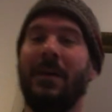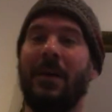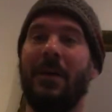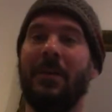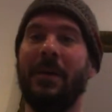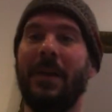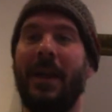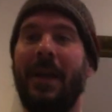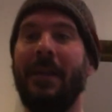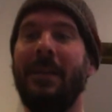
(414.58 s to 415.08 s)

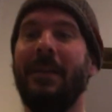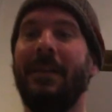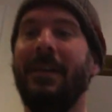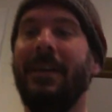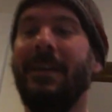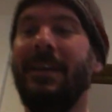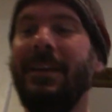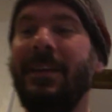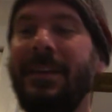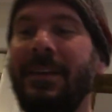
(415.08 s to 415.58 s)
Okay,
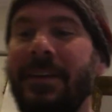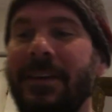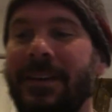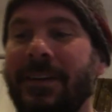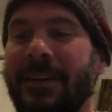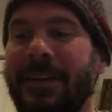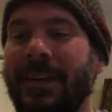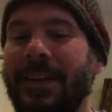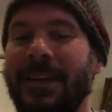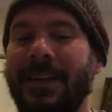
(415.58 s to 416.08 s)

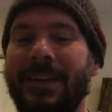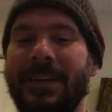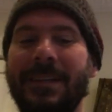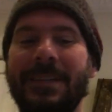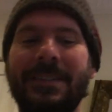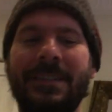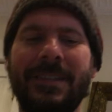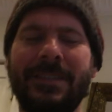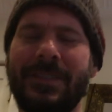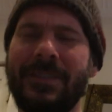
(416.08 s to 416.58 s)
here
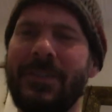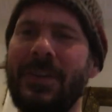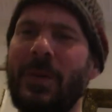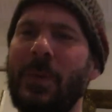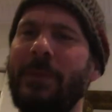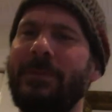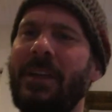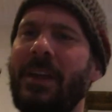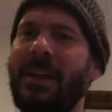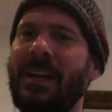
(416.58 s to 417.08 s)
is a song
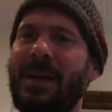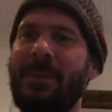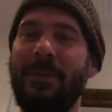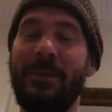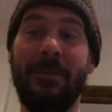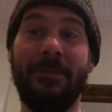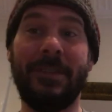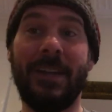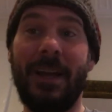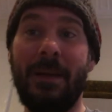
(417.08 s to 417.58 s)
we've done a couple
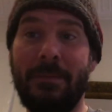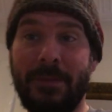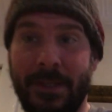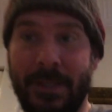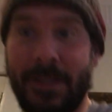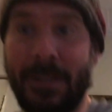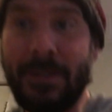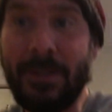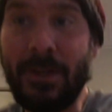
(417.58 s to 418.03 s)
of times. This is